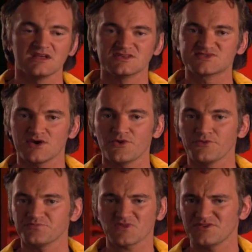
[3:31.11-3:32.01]

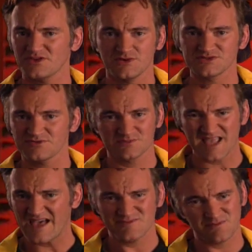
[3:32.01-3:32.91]
So the Yakuza films
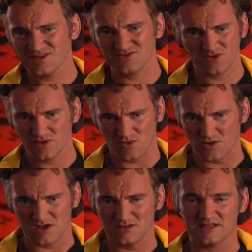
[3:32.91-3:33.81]
haven't been doing
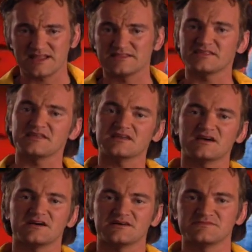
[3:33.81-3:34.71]
well, and the
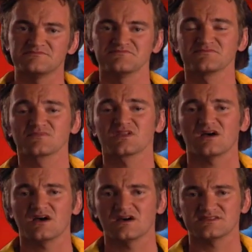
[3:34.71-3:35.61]
um,
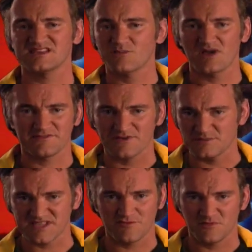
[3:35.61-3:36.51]
uh, samurai
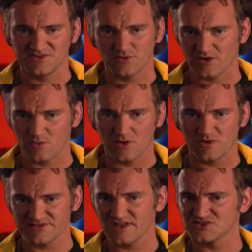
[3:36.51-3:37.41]
films haven't been doing well.
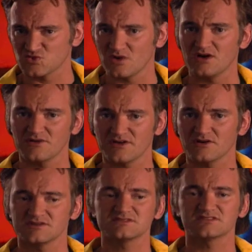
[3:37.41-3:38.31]
What does well
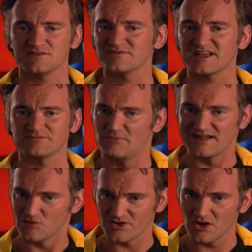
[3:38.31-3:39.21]
there is stuff like
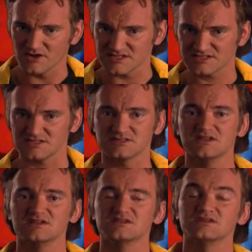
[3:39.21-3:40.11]
Milo and Otis and
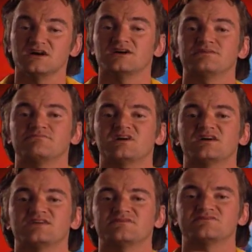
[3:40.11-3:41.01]
um,
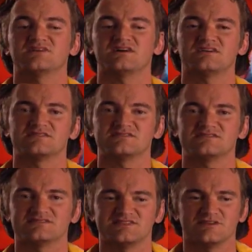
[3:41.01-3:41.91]
um,
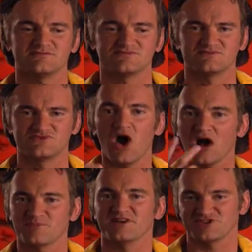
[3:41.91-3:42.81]
uh, you know,
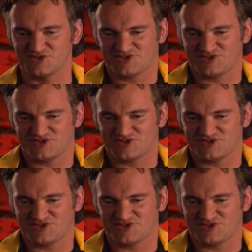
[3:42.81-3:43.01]
dog pictures